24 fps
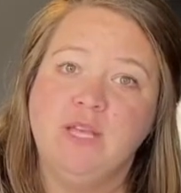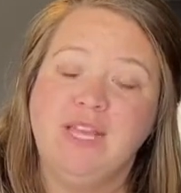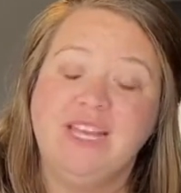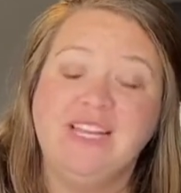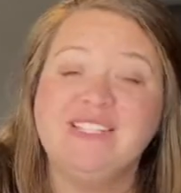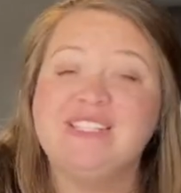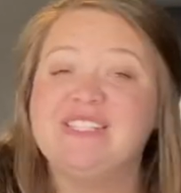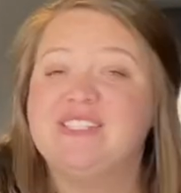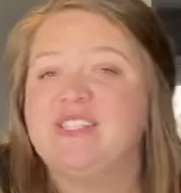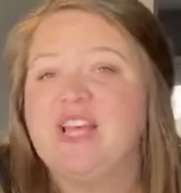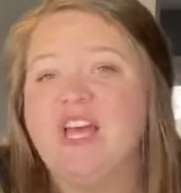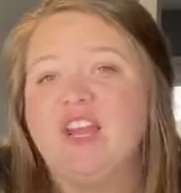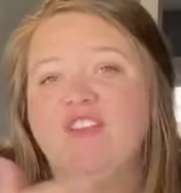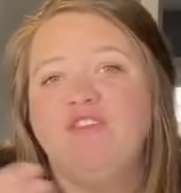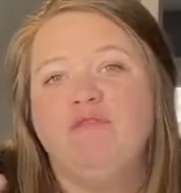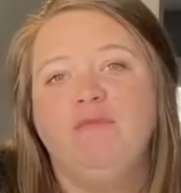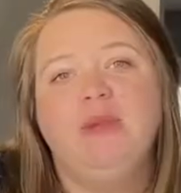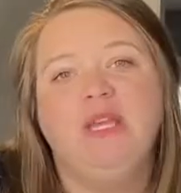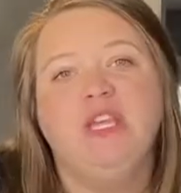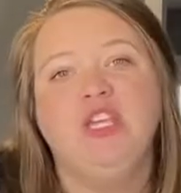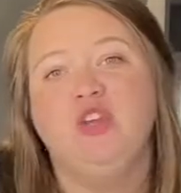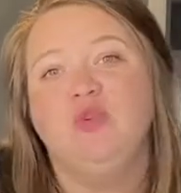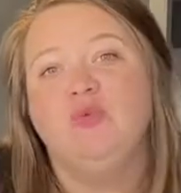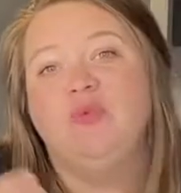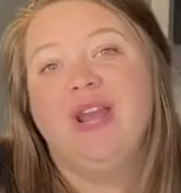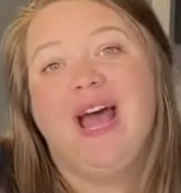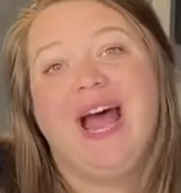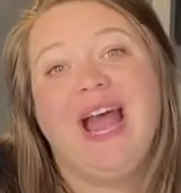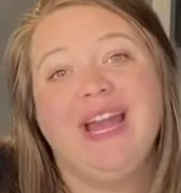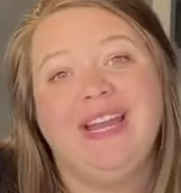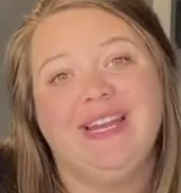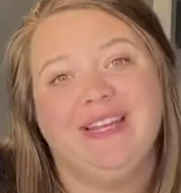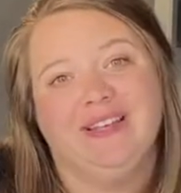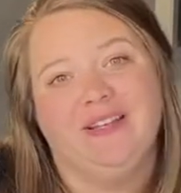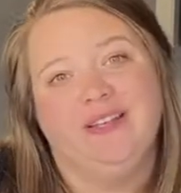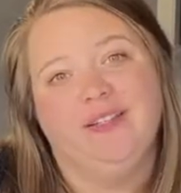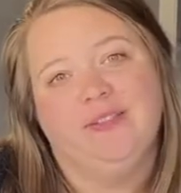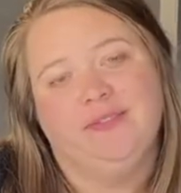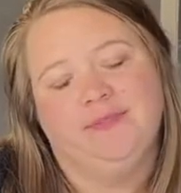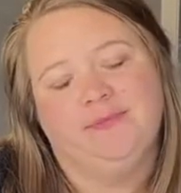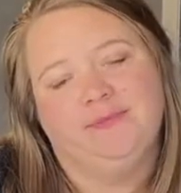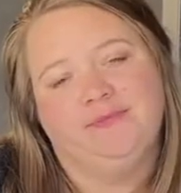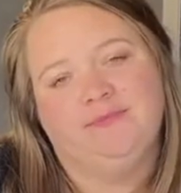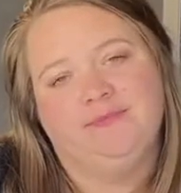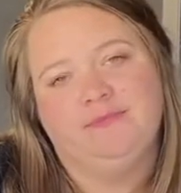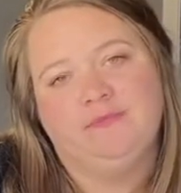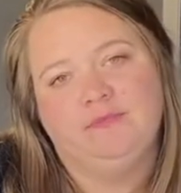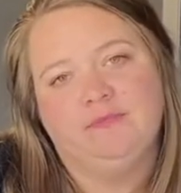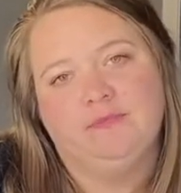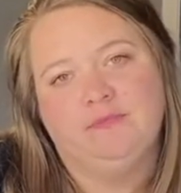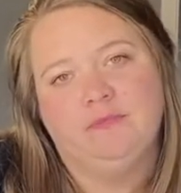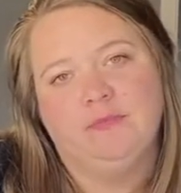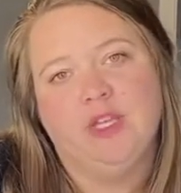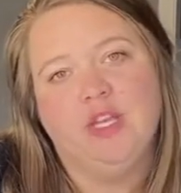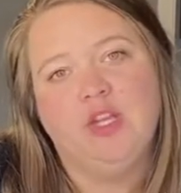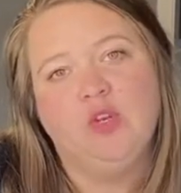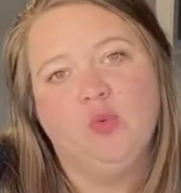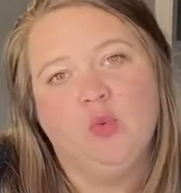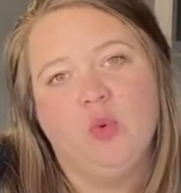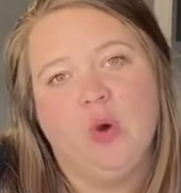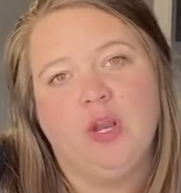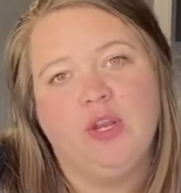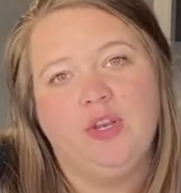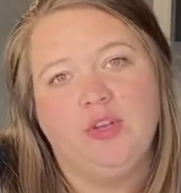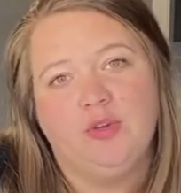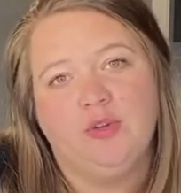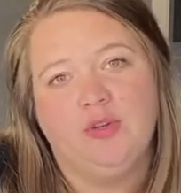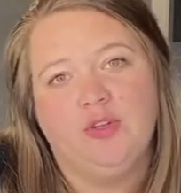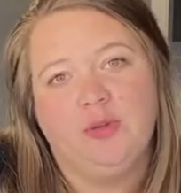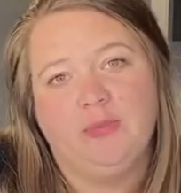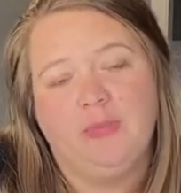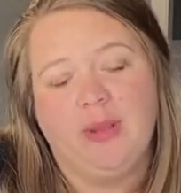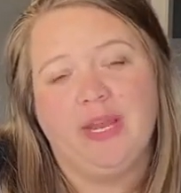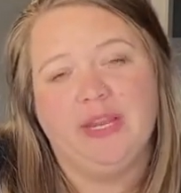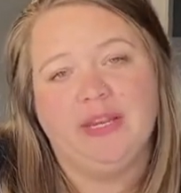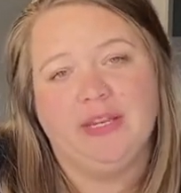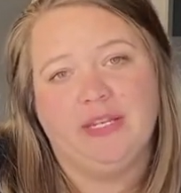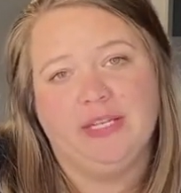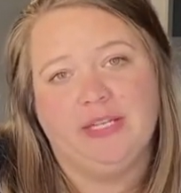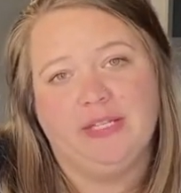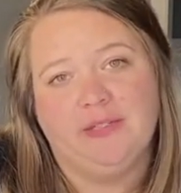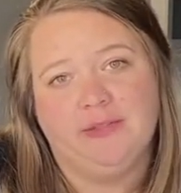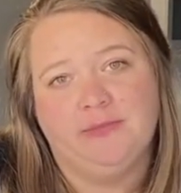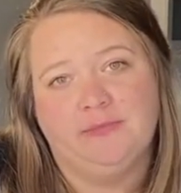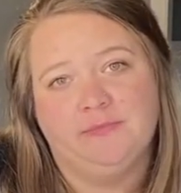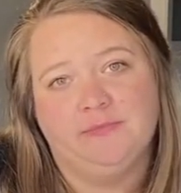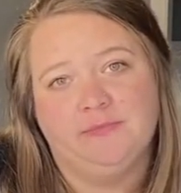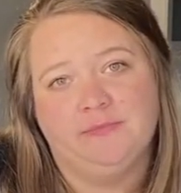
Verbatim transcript: instead of being united in one new humanity.